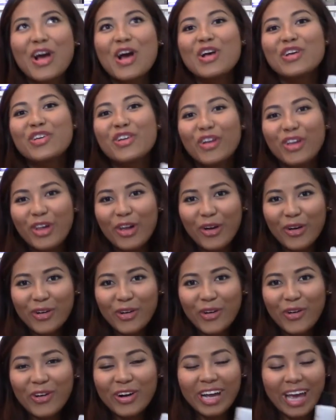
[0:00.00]
your
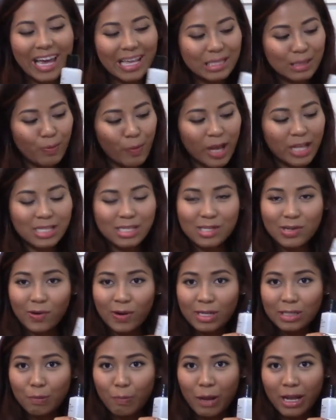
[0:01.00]
local Kate Spade
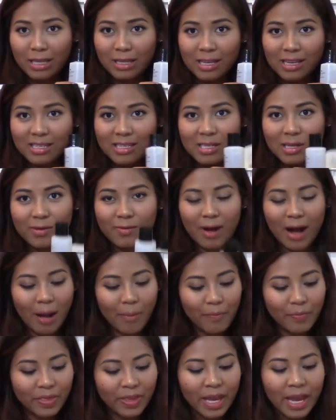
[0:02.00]
store to pick this two
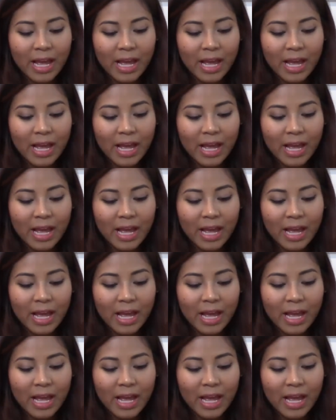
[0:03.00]
up.